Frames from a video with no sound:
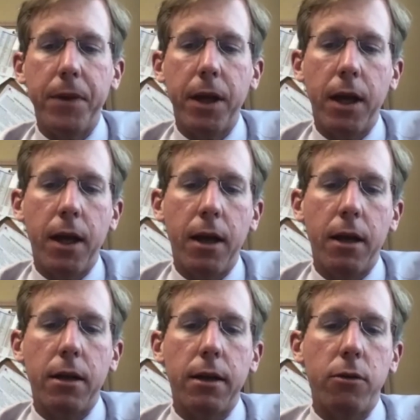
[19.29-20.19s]

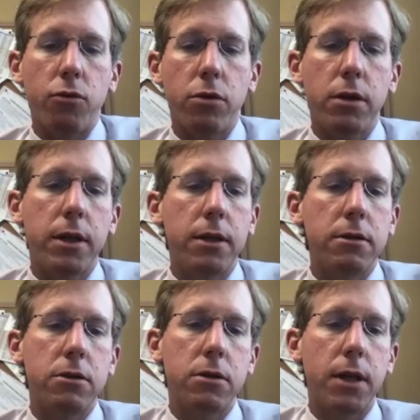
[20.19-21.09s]
and it really
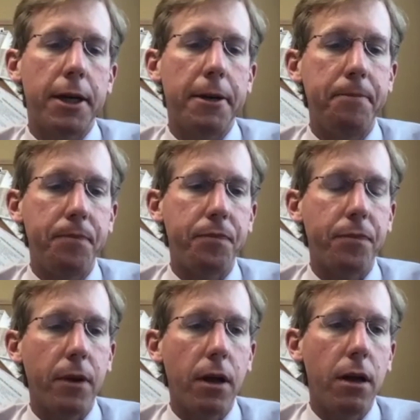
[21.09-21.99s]
is uh,
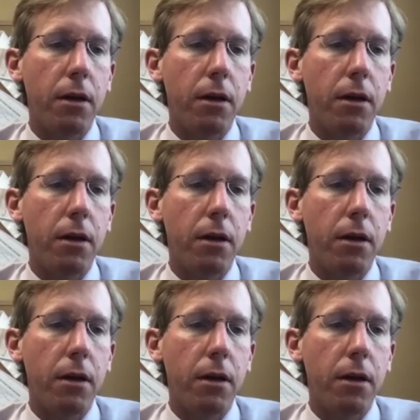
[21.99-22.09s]
uh,